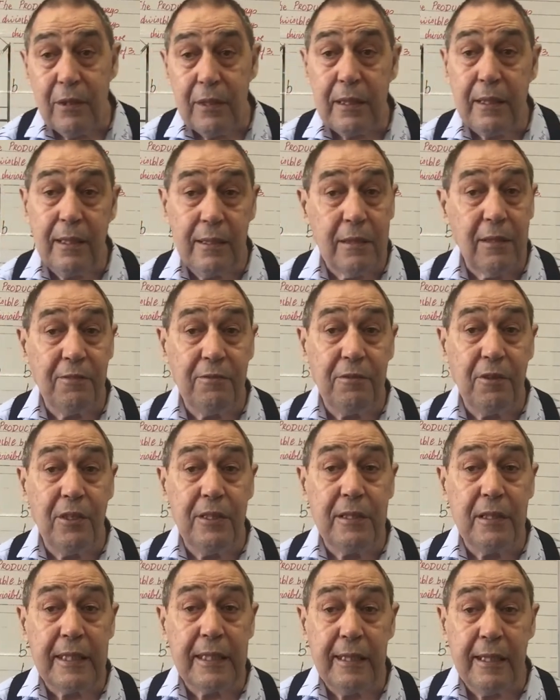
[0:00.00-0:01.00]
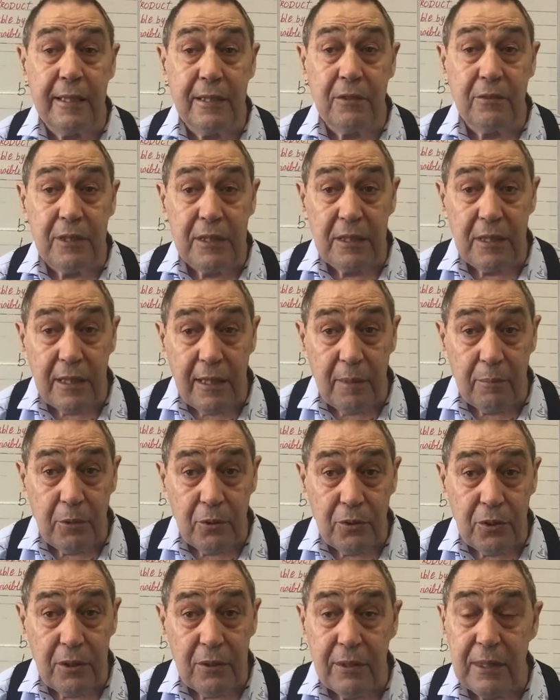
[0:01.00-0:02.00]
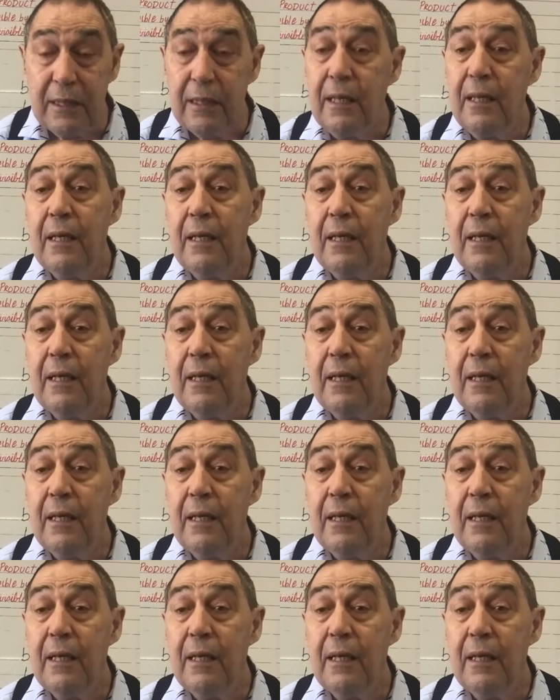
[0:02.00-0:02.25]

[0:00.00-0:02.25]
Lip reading: cannot find a counterexample to it.